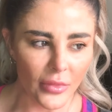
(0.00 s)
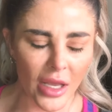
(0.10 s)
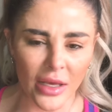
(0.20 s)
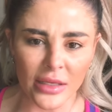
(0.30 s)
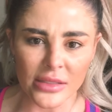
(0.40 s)

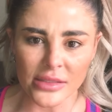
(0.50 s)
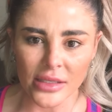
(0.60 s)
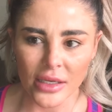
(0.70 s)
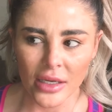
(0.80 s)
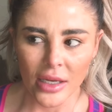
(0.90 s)
And
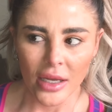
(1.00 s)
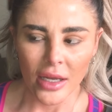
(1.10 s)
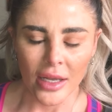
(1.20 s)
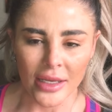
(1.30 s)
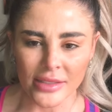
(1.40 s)

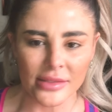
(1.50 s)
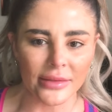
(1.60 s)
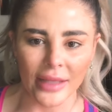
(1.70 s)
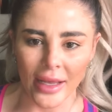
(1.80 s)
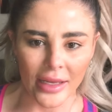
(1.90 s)
his
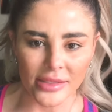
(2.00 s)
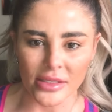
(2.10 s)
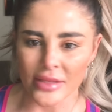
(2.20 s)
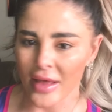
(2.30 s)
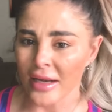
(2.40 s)
legs,
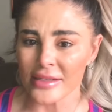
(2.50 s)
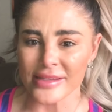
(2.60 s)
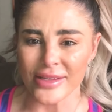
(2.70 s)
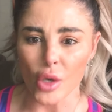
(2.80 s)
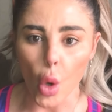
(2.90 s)
that is
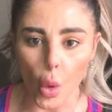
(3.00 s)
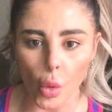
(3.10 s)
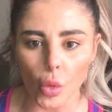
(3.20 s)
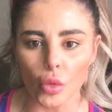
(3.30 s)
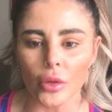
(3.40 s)
the
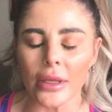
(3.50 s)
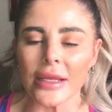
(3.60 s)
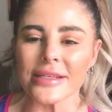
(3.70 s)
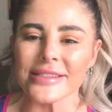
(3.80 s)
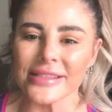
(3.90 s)

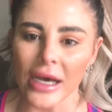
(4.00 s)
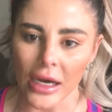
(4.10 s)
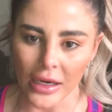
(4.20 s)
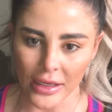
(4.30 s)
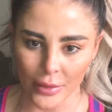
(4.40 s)
only
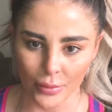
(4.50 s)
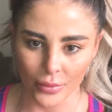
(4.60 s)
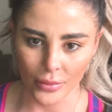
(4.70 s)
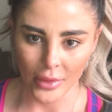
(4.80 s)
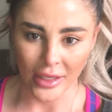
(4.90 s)
time
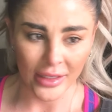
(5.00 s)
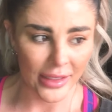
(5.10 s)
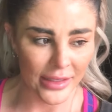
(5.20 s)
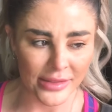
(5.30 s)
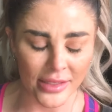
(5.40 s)
in
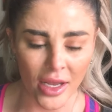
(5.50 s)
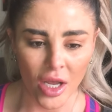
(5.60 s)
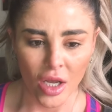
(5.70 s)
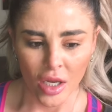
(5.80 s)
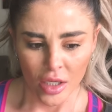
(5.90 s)
his
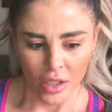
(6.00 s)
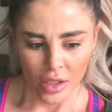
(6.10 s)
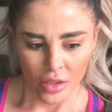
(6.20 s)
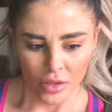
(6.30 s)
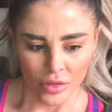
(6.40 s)

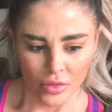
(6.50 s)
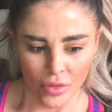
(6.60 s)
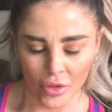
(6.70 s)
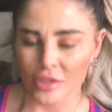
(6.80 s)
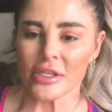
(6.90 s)

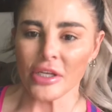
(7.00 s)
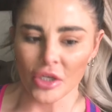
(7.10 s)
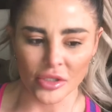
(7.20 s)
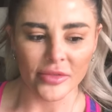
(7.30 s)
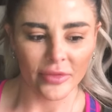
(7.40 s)
13
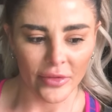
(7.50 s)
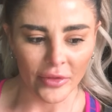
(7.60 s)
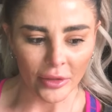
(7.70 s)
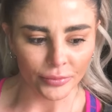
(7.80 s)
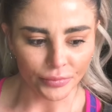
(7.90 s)
years of
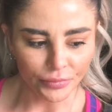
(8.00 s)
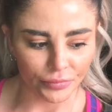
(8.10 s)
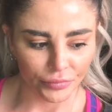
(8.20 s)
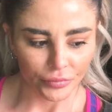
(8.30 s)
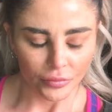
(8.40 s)
living
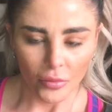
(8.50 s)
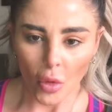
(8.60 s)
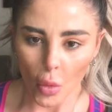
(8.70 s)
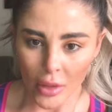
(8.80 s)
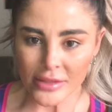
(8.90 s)

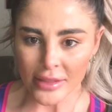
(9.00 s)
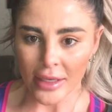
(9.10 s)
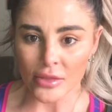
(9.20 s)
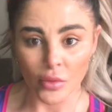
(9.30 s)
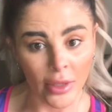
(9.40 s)
where his
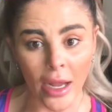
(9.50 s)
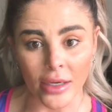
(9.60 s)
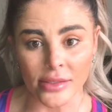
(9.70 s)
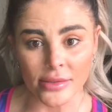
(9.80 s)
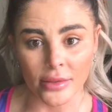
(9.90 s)
legs
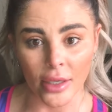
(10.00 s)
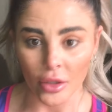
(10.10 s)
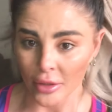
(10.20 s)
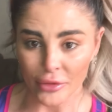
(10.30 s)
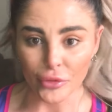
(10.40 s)
relax and are
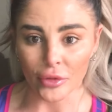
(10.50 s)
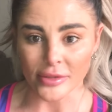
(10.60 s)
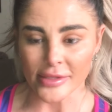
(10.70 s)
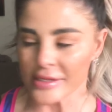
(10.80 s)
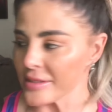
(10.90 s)
like
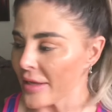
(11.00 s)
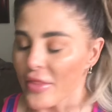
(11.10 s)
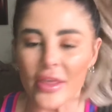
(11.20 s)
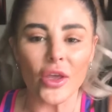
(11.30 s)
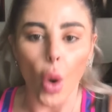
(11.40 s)
noodles. It's like
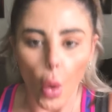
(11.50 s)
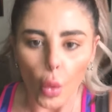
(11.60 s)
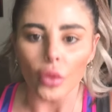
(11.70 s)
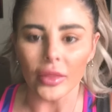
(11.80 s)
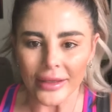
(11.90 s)
the
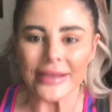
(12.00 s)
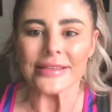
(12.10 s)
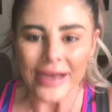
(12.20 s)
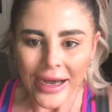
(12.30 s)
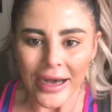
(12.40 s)
only
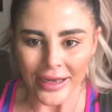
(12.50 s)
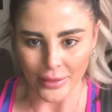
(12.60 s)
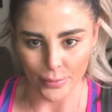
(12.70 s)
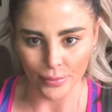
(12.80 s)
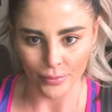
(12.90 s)
time.